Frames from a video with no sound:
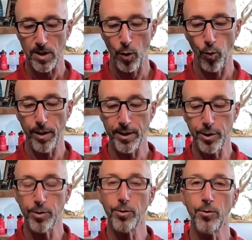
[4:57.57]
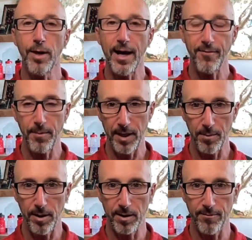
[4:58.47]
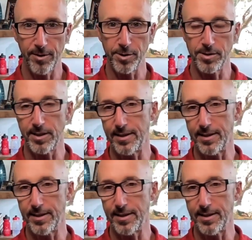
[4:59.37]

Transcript: When you have a metabolic efficiency